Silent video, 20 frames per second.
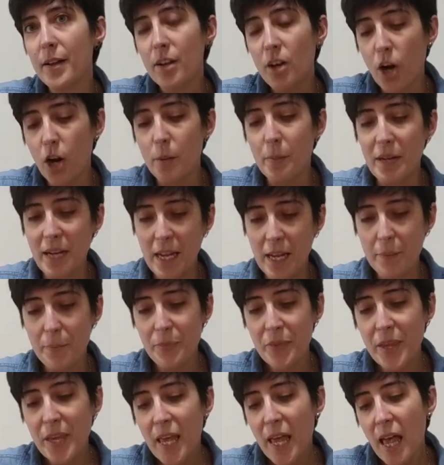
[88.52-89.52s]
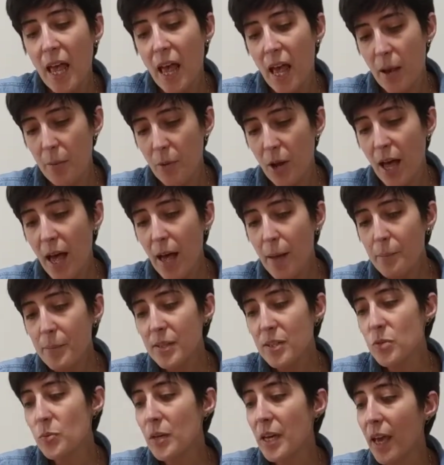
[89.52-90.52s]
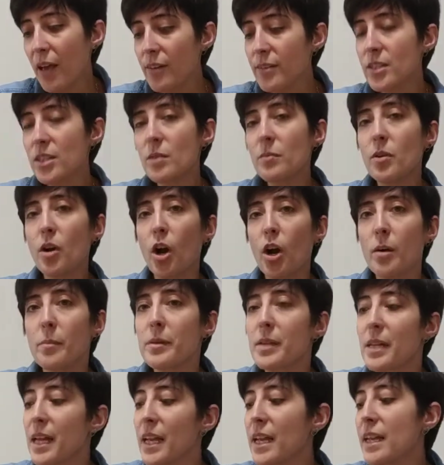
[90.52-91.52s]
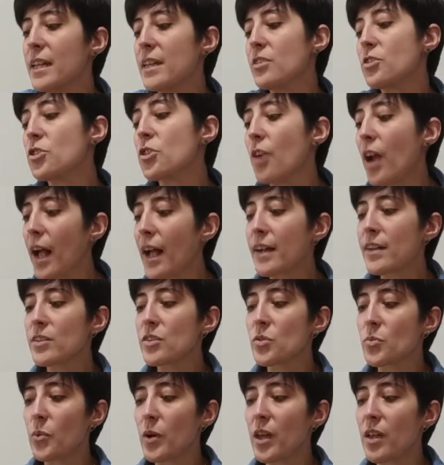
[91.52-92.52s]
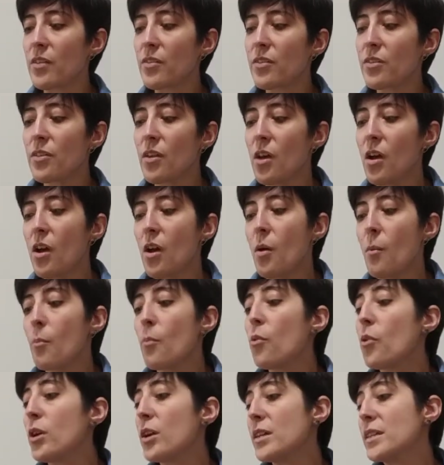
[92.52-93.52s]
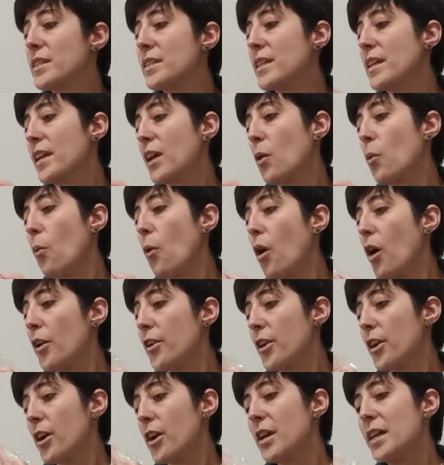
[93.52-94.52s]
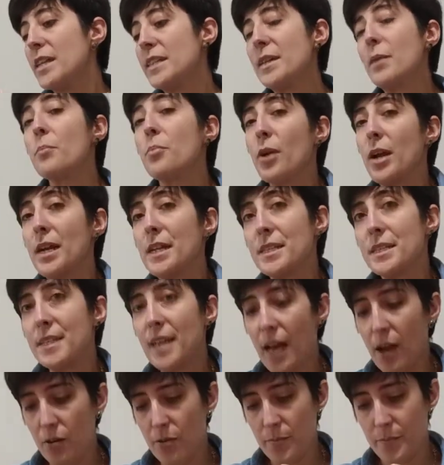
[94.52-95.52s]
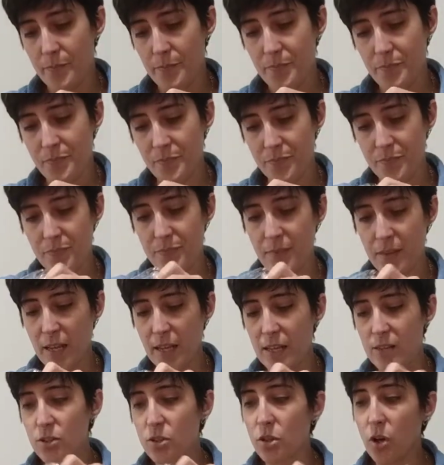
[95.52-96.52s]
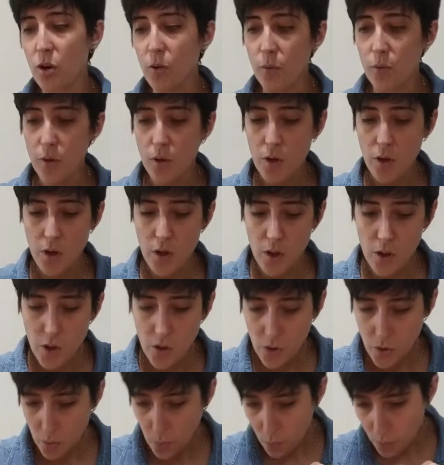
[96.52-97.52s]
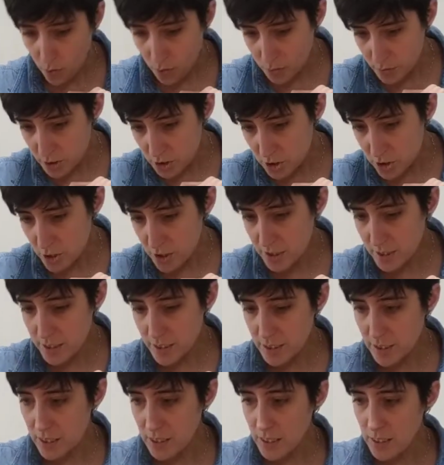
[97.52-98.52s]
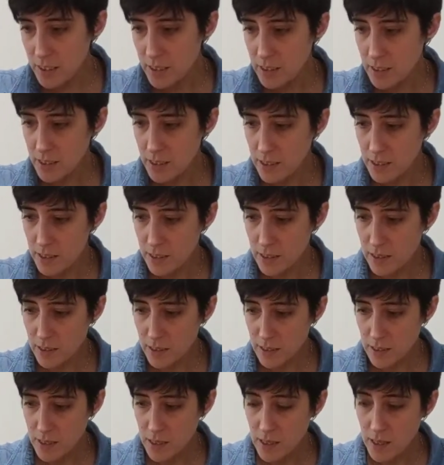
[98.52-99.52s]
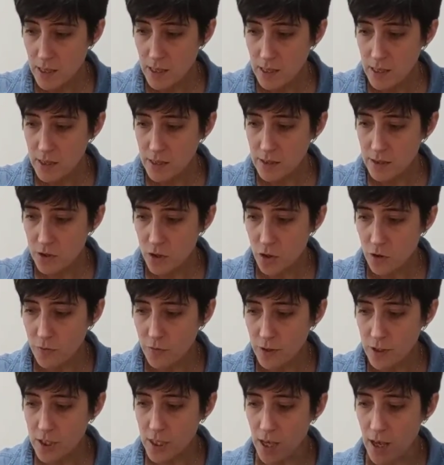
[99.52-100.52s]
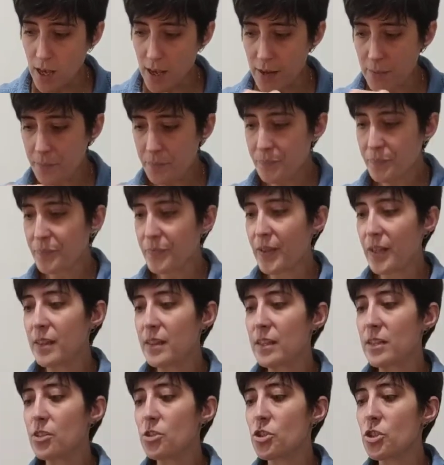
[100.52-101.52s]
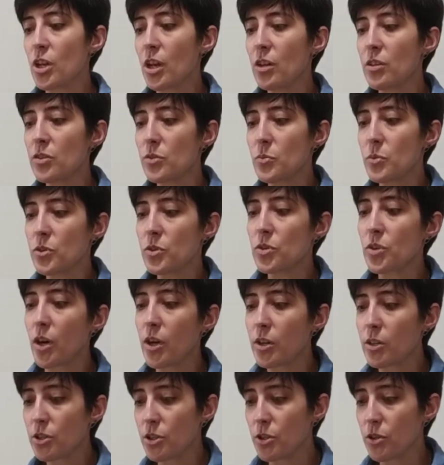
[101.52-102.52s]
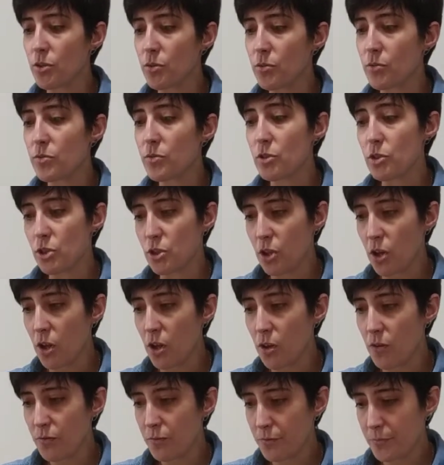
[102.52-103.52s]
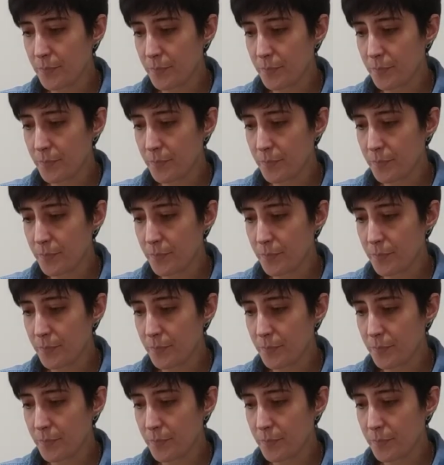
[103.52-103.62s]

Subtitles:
carbonate. And what happens when calcium carbonate interacts with more acidic water is it breaks down. And so what we should see is over time these shells will start to dissolve.